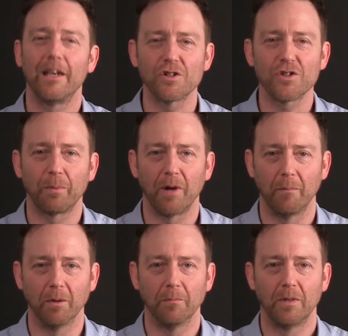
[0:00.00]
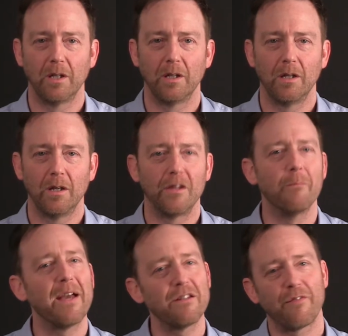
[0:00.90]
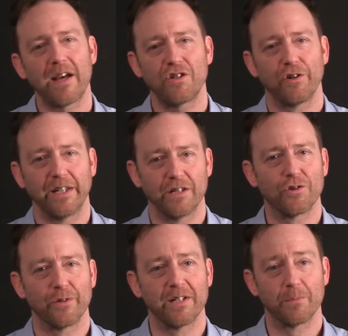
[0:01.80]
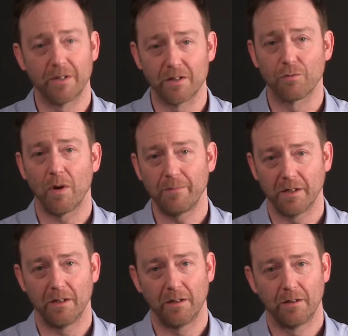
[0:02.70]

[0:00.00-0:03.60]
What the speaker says: Here's the problem. The manufacturing industry has been disrupted.